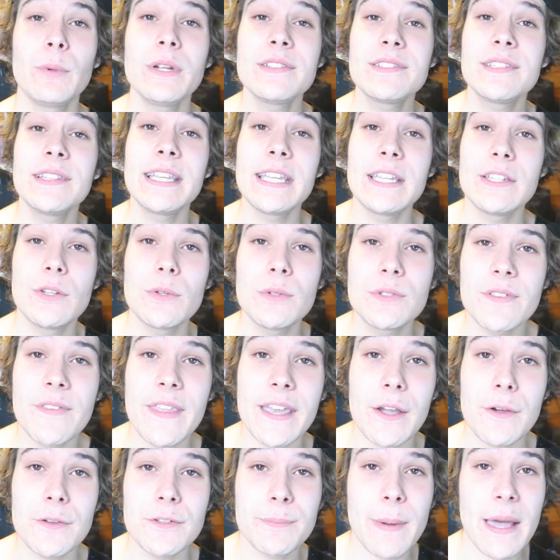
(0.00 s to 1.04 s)
And recently, a user
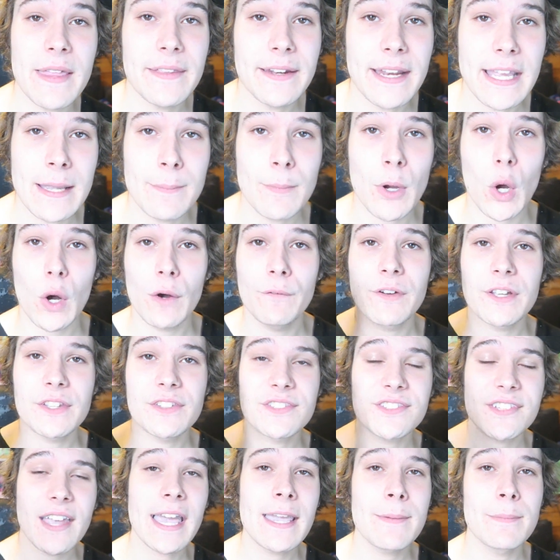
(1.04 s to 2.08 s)
that goes by the name of
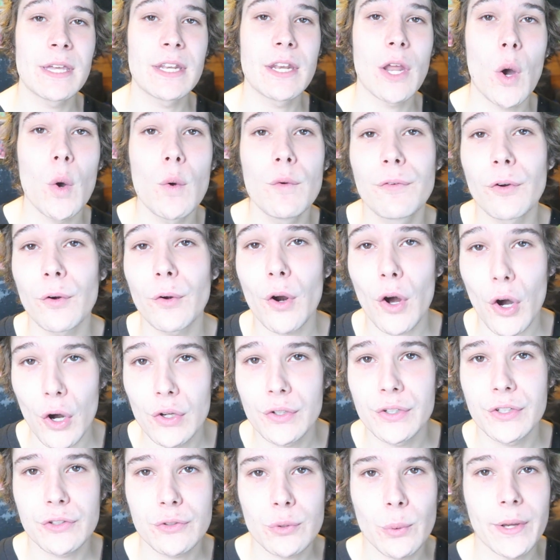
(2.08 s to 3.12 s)
Simon over
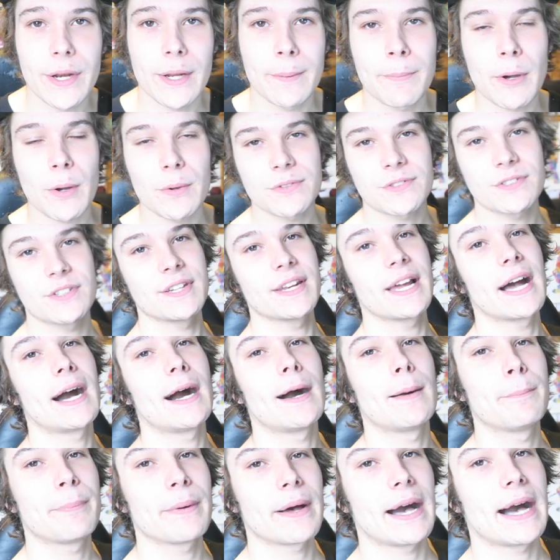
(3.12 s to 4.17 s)
on Twitter posted
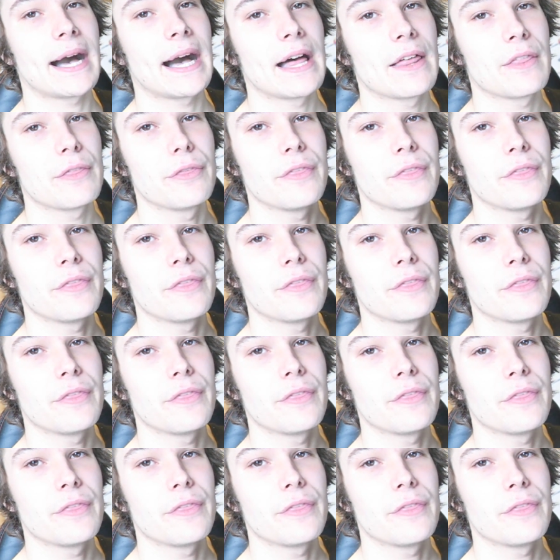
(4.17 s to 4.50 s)
up uh,